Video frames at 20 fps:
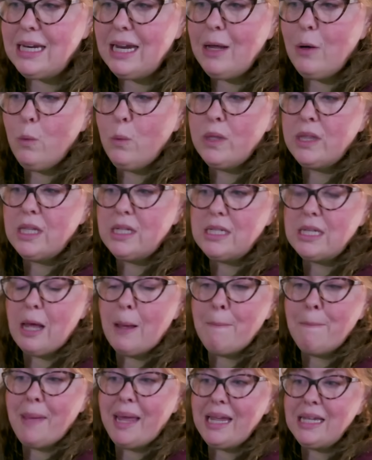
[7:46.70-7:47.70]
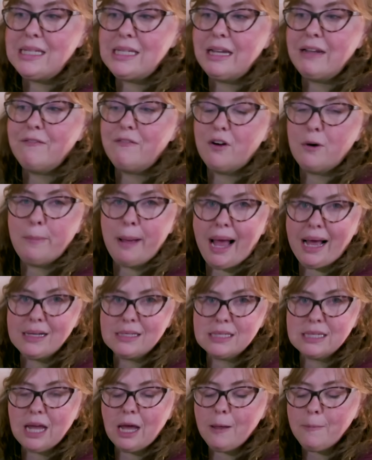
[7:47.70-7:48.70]
it with this amazing
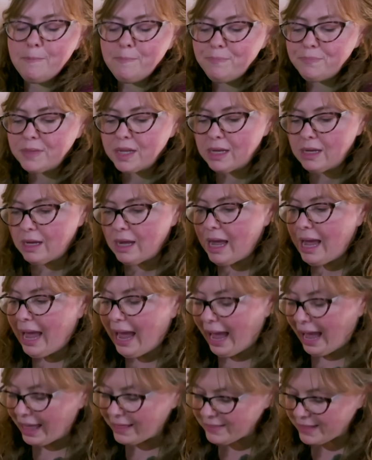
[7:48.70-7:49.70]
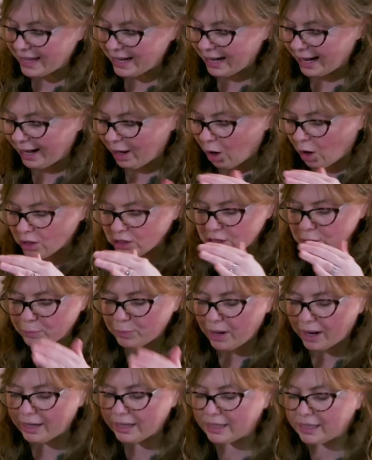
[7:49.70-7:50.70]
verbascum. And then I also
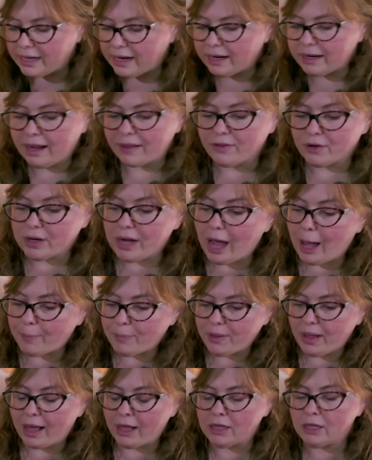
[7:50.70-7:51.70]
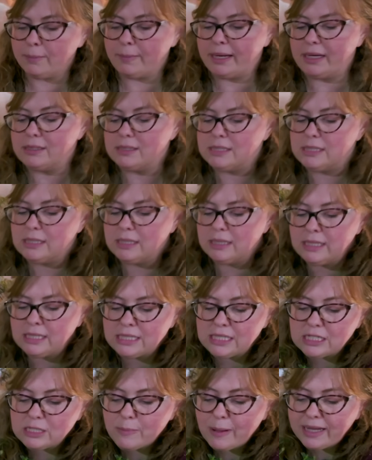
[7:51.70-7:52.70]
brought in another couple elements.
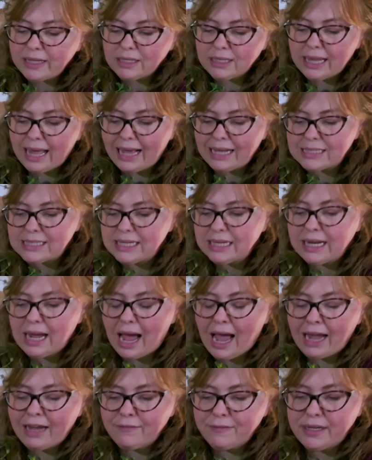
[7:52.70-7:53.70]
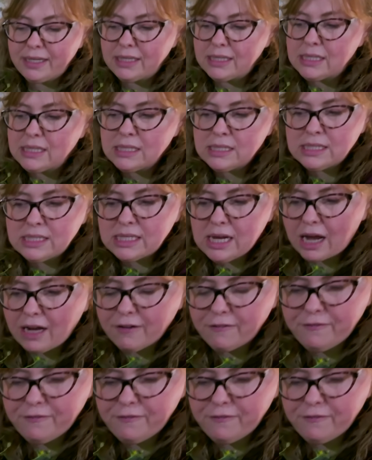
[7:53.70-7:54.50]
This is my classic ivy. This is duck